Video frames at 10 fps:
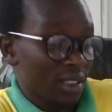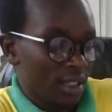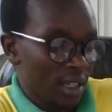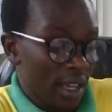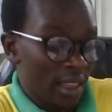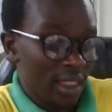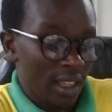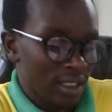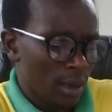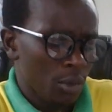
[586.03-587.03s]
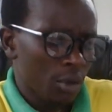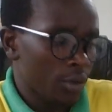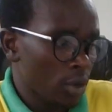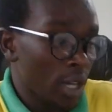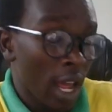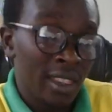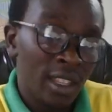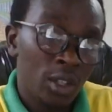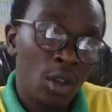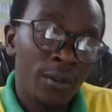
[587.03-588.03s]
see there are some of code, and
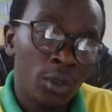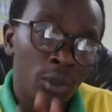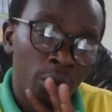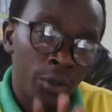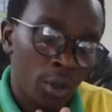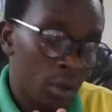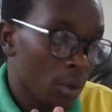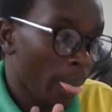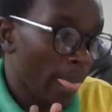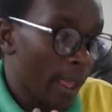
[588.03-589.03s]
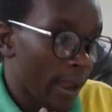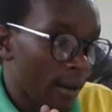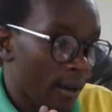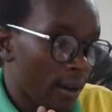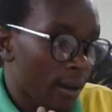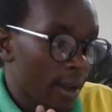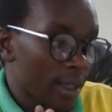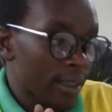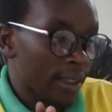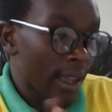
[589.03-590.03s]
then you have to follow
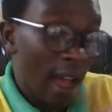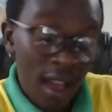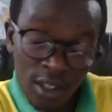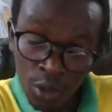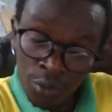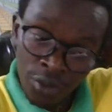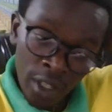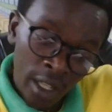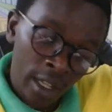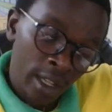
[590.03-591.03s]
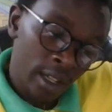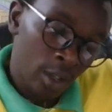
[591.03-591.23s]
the art of the